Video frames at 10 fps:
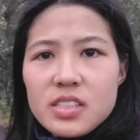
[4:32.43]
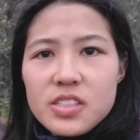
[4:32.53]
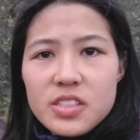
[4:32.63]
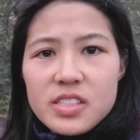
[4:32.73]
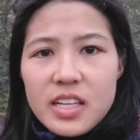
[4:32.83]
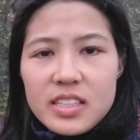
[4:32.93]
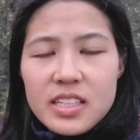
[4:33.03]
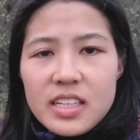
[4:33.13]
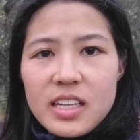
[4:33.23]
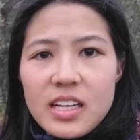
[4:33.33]
just
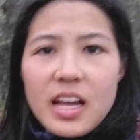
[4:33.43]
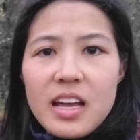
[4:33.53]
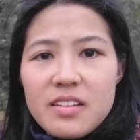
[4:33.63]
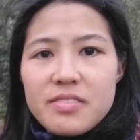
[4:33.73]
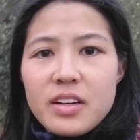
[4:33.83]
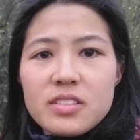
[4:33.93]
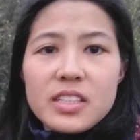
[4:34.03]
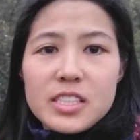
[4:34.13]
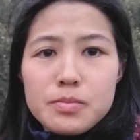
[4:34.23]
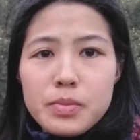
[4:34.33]
until I found
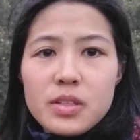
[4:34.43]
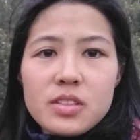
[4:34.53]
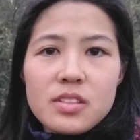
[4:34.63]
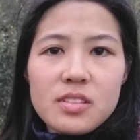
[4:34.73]
this spot.